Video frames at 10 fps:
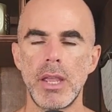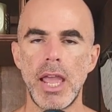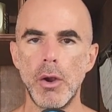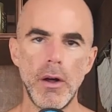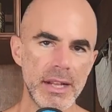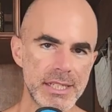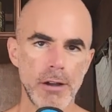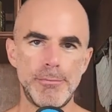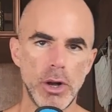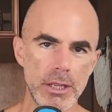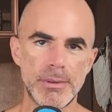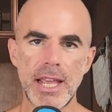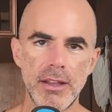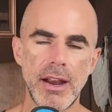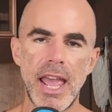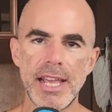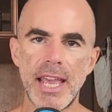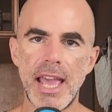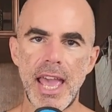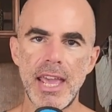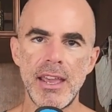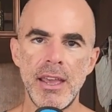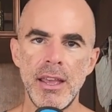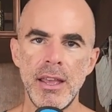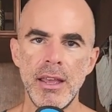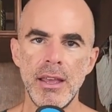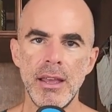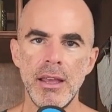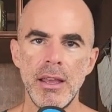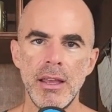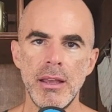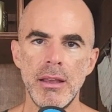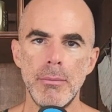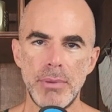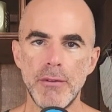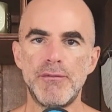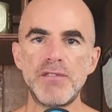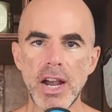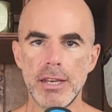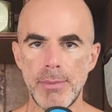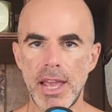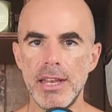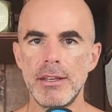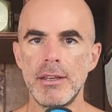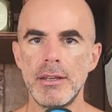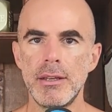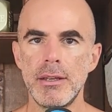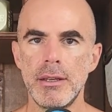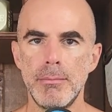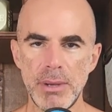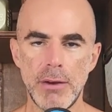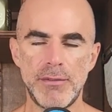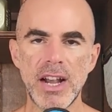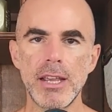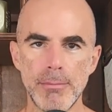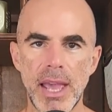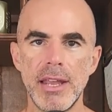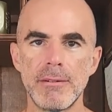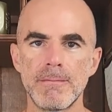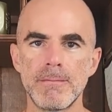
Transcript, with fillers: And all that stuff balled up together, a.k.a. be a fucking man. Be a fucking man.